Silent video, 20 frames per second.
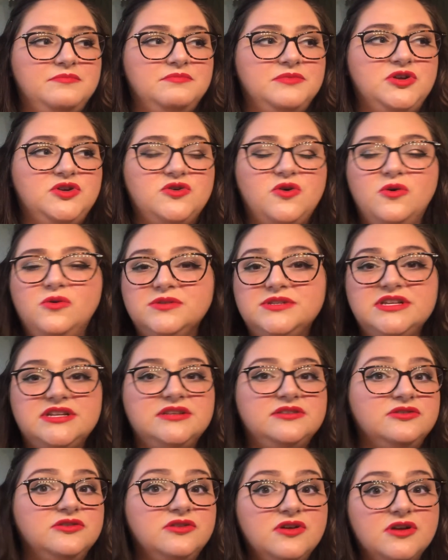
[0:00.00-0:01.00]

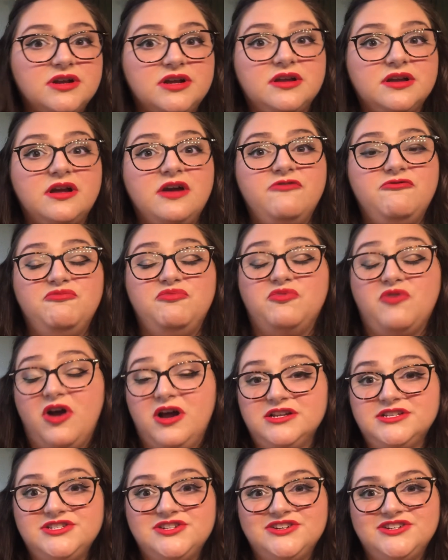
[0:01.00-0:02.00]
golden look of
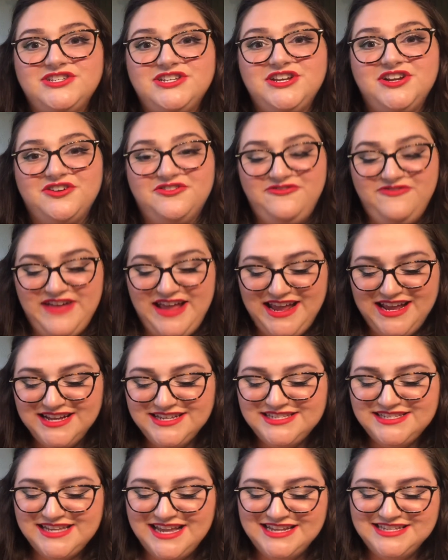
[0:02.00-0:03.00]
bronzer to your
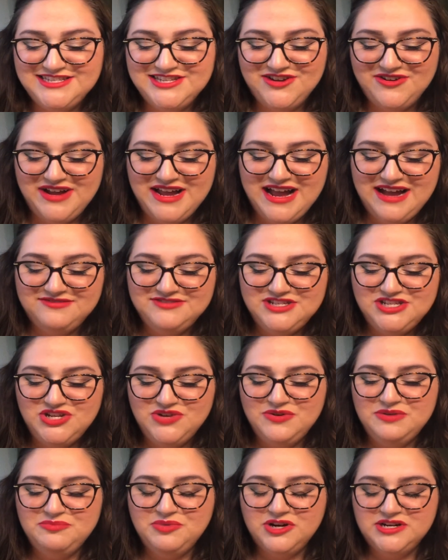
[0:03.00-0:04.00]
face. And so I have two
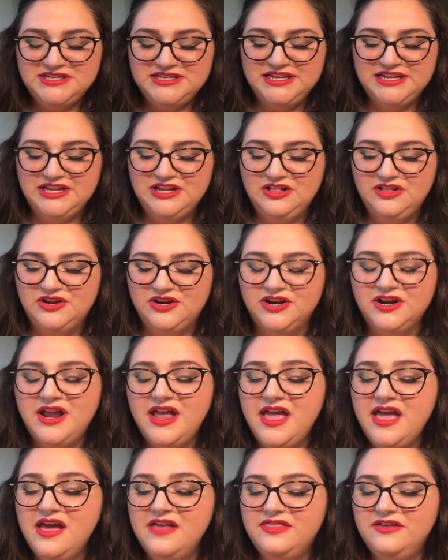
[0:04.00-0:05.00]
in particular.
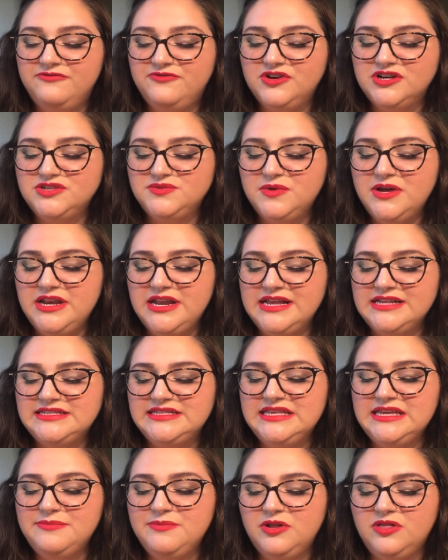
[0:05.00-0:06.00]
The first one is
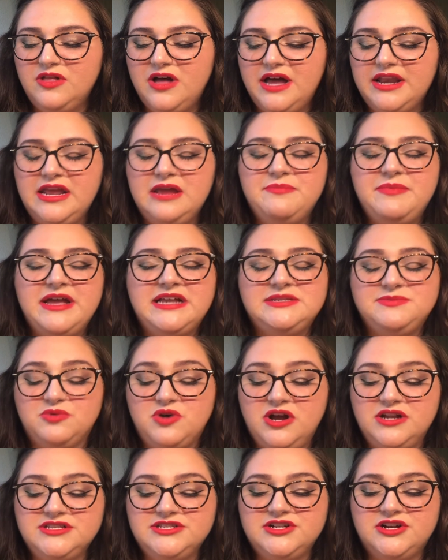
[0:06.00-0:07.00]
the Milani Baked
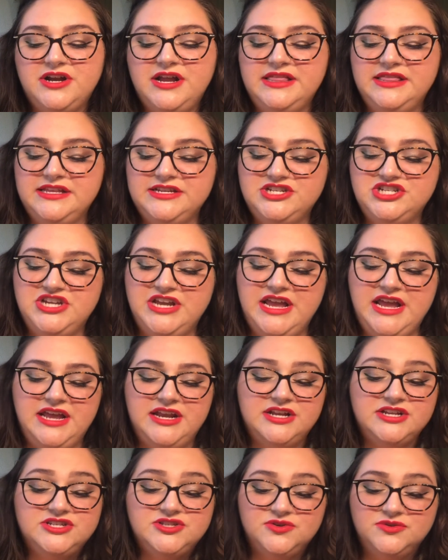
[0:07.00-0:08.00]
Bronzer in the shade
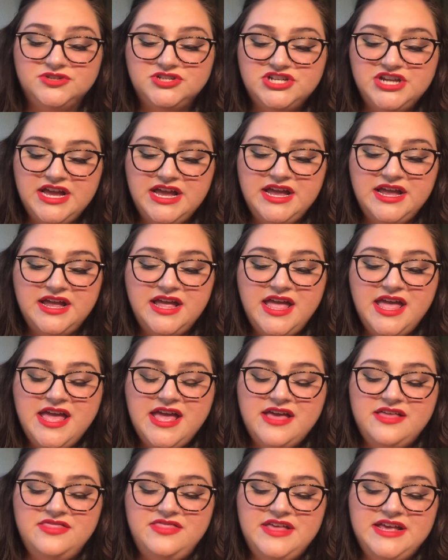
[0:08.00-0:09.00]
Dolce.
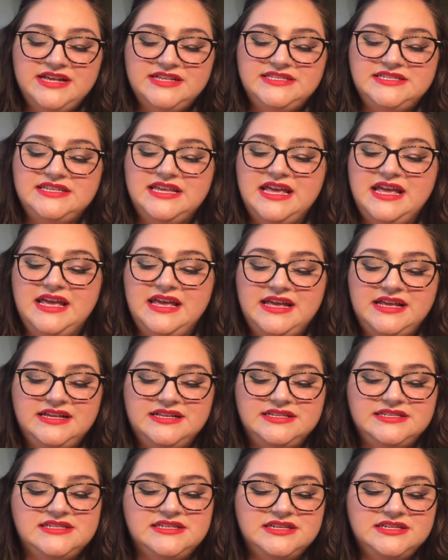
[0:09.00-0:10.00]
This
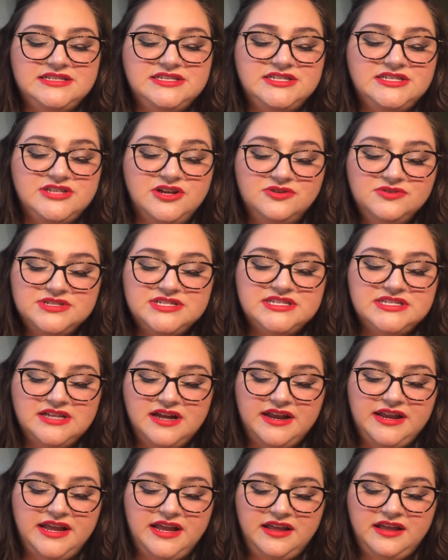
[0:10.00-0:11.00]
is so
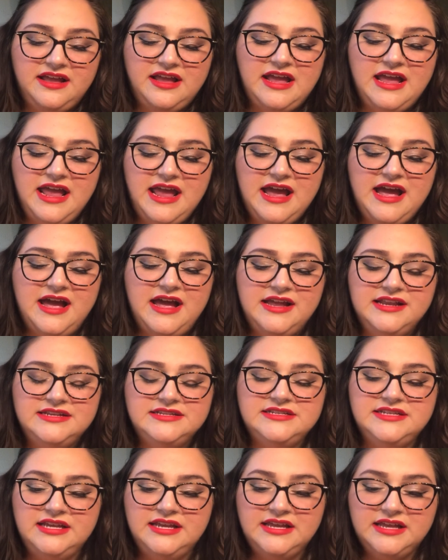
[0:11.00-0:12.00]
stunning, and
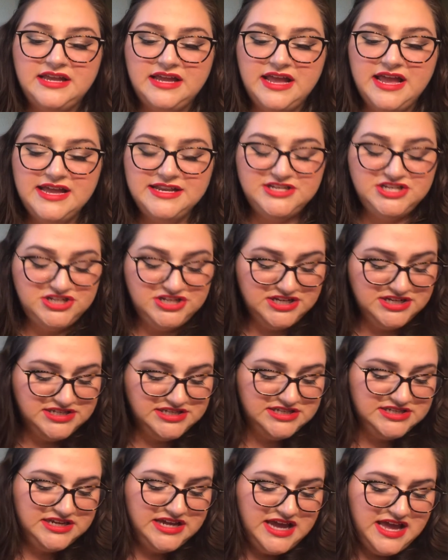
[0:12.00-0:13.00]
it's just,